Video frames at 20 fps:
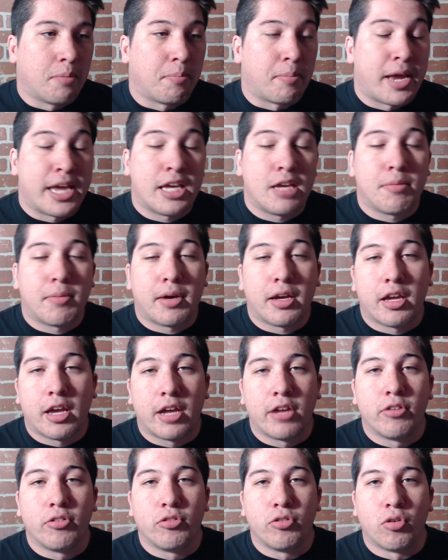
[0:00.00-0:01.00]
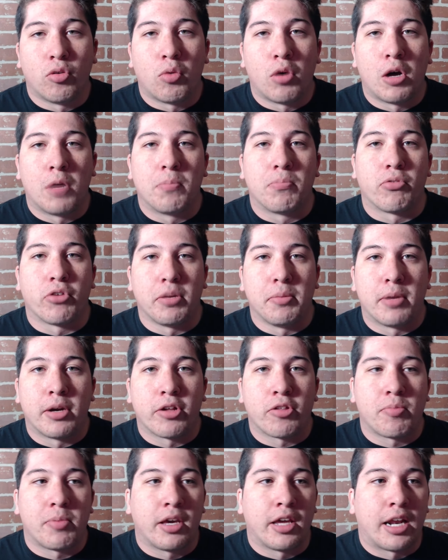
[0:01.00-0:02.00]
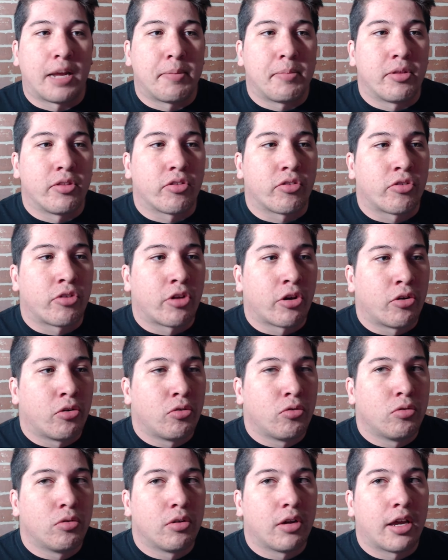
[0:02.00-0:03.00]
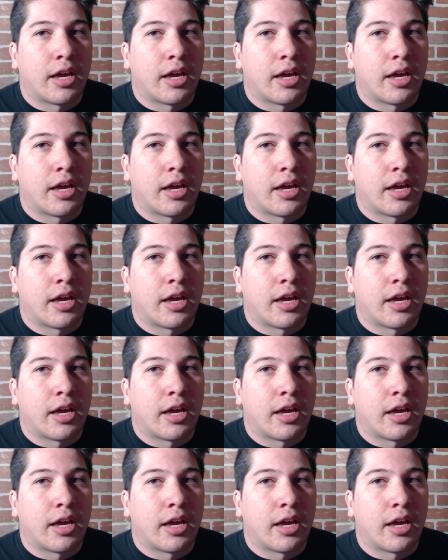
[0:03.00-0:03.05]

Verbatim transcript: banging my head into a wall pretty much because I've been so